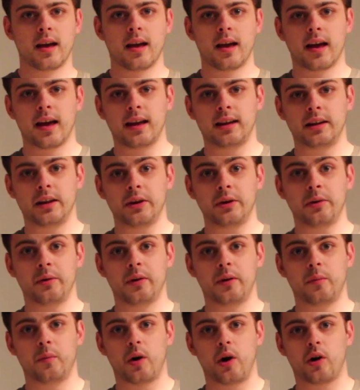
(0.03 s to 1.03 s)
Hello
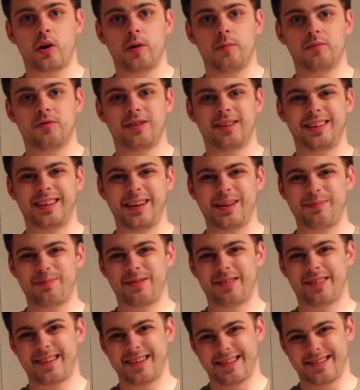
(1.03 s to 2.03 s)
and welcome to
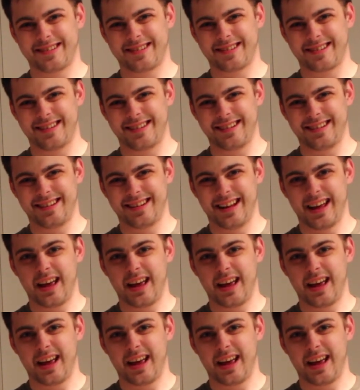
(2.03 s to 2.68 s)
Liam's Kitchen.